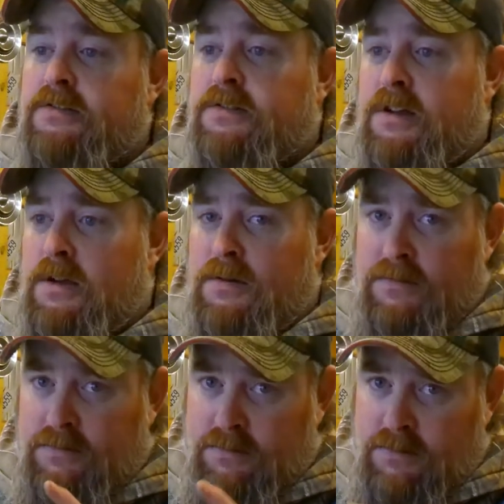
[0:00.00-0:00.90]
So
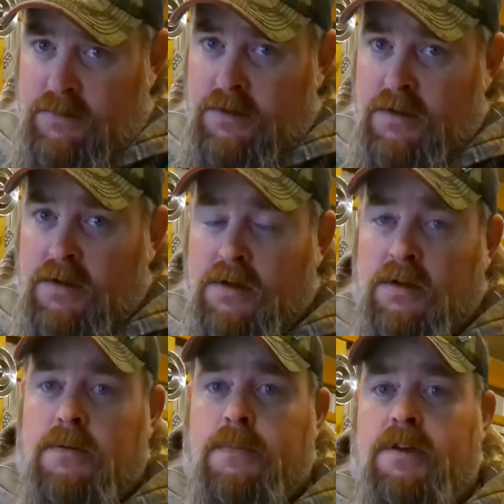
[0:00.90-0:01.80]

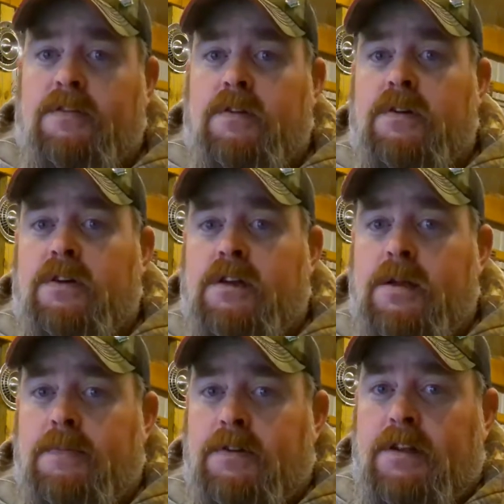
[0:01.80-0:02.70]
make sure you
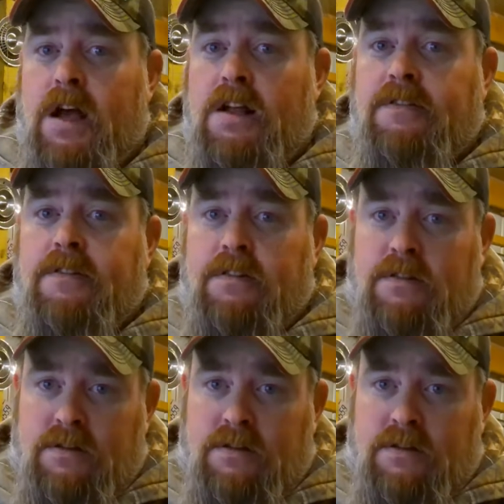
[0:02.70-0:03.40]
keep in touch and